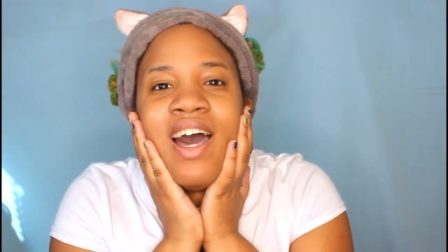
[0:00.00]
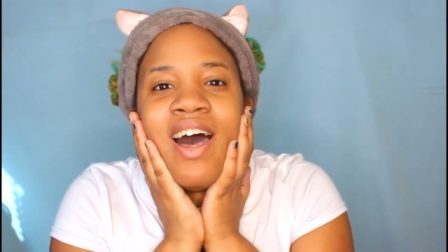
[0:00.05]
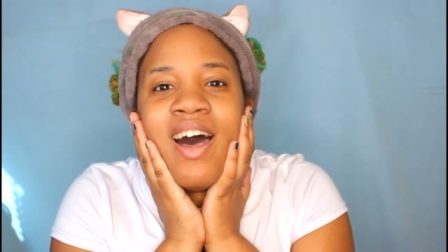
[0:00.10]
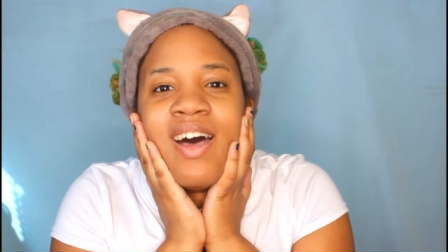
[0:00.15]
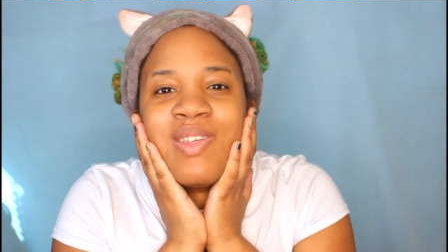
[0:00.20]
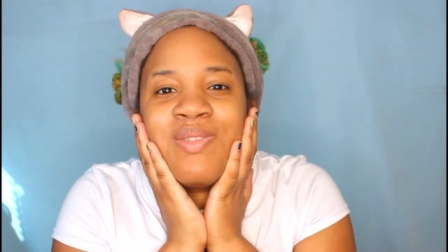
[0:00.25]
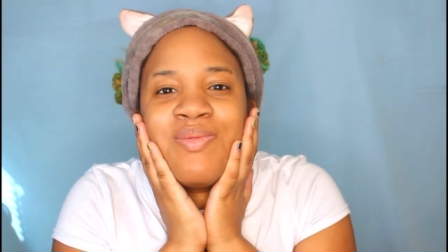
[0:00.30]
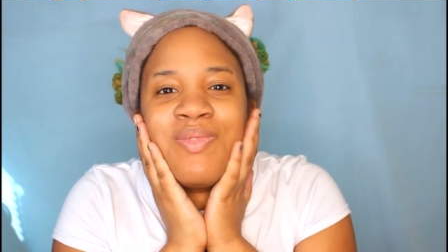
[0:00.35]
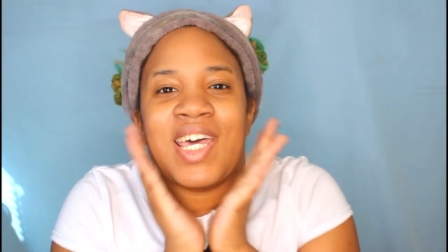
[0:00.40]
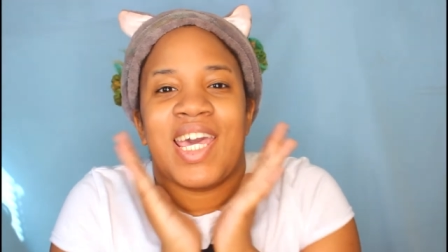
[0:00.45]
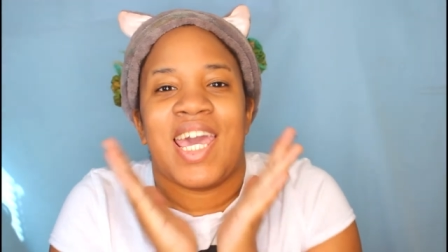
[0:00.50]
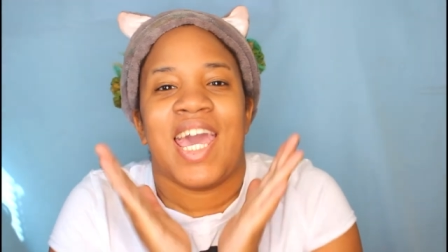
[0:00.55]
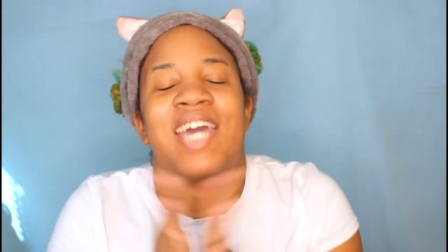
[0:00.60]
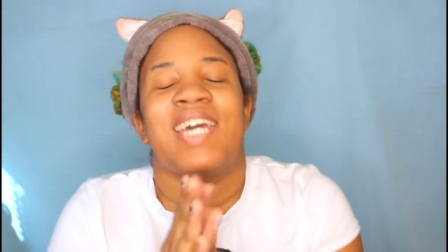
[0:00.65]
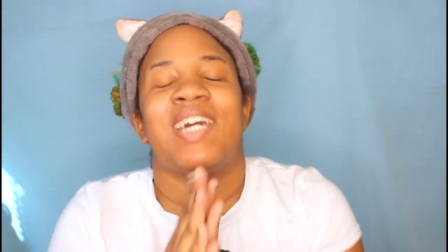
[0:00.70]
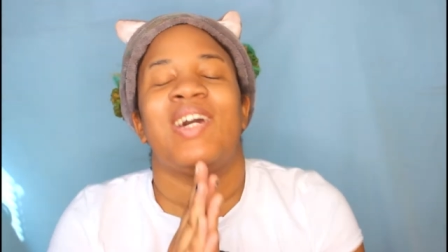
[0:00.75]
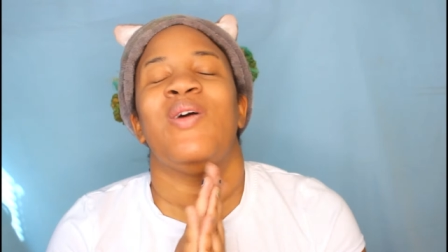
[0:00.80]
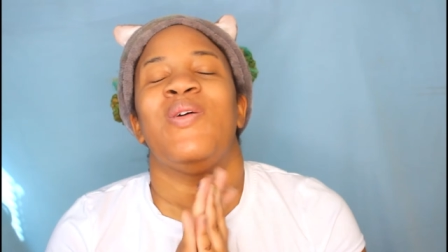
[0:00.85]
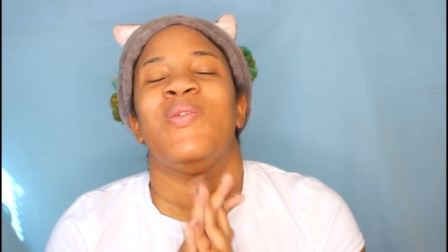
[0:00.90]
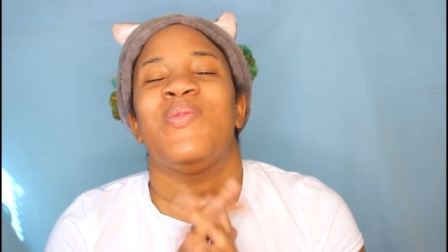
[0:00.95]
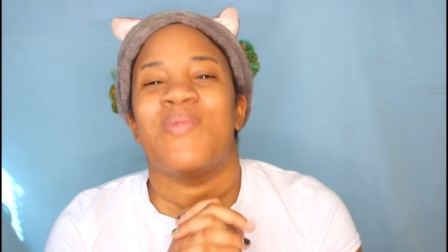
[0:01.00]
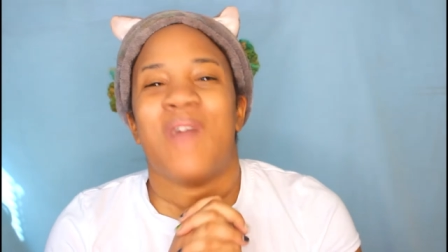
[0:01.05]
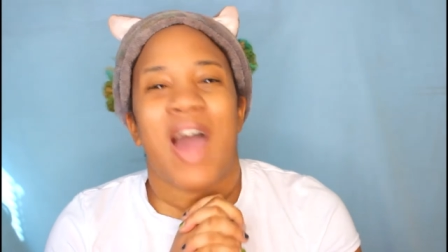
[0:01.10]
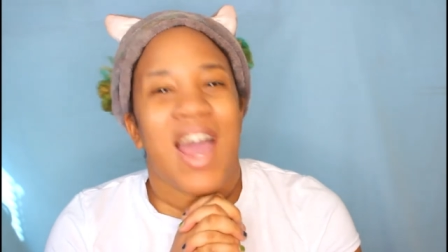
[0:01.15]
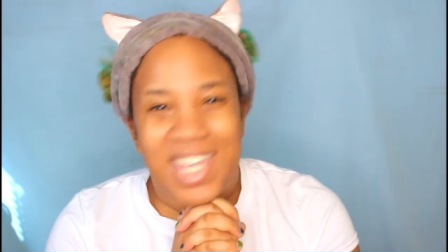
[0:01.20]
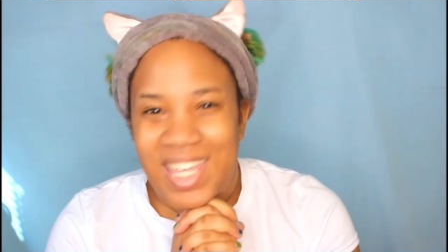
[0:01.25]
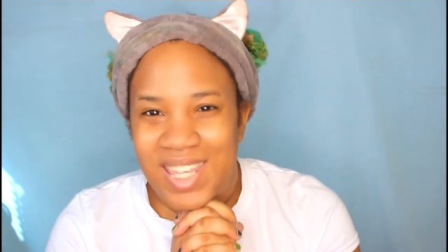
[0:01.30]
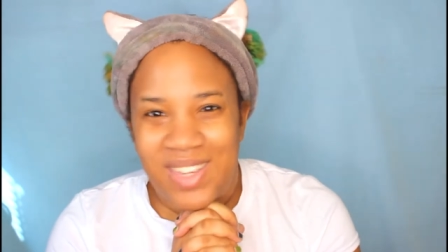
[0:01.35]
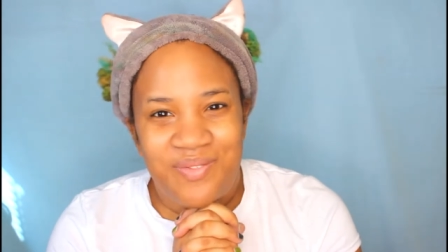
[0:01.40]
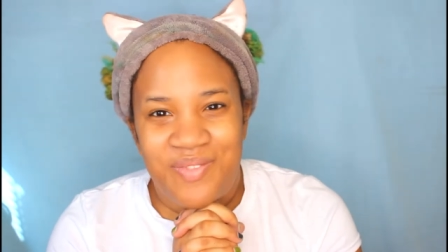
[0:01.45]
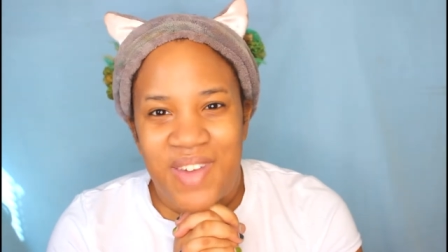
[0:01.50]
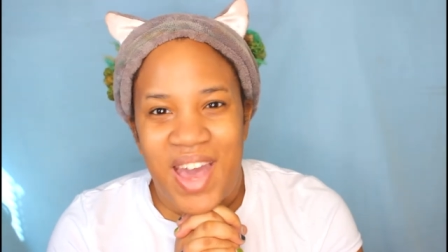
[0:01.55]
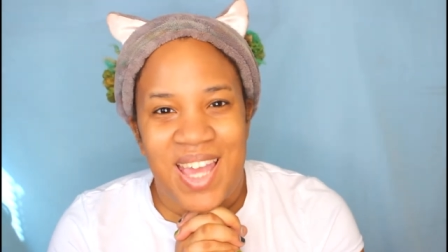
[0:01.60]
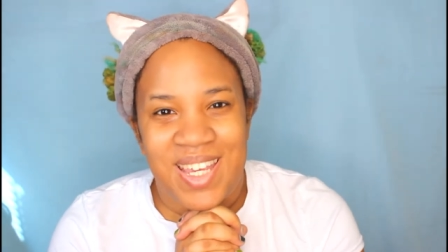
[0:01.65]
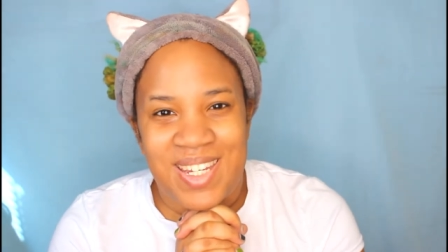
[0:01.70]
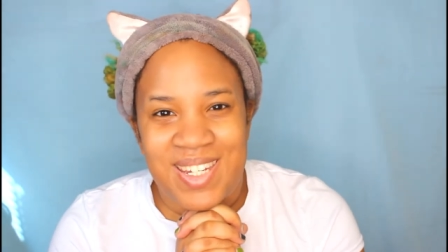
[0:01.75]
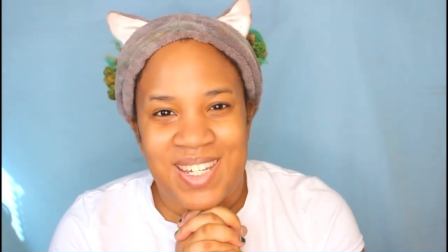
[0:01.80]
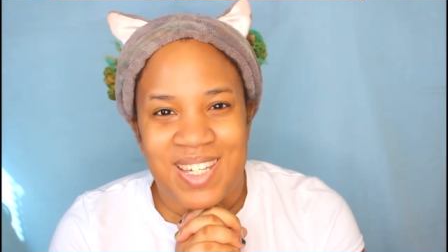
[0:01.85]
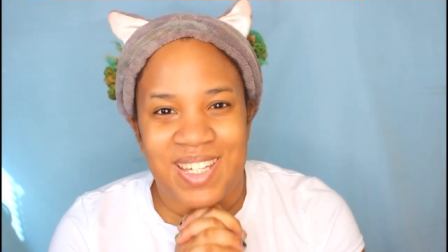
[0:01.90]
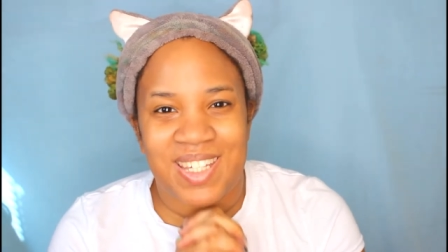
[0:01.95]
cosplay and kawaii
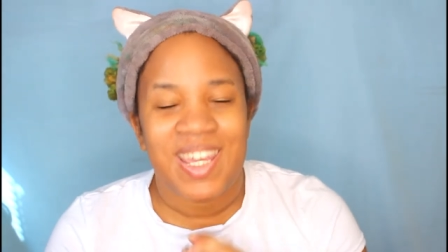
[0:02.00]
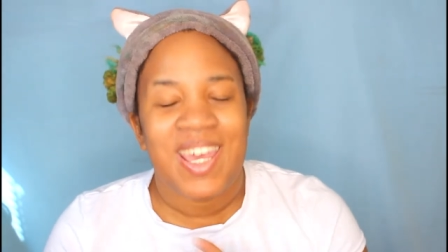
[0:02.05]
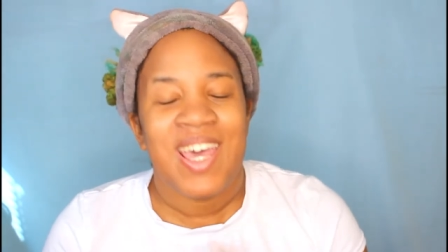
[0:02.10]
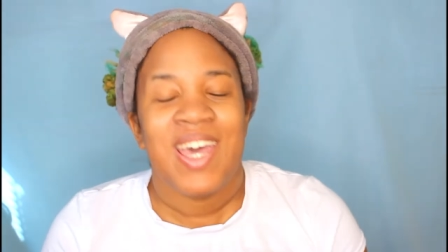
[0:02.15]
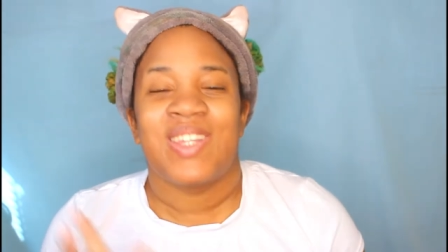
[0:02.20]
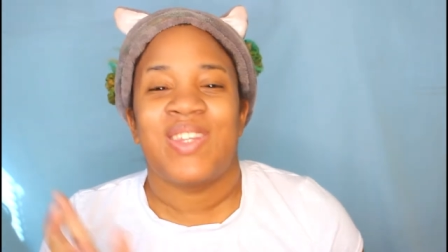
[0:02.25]
fashion,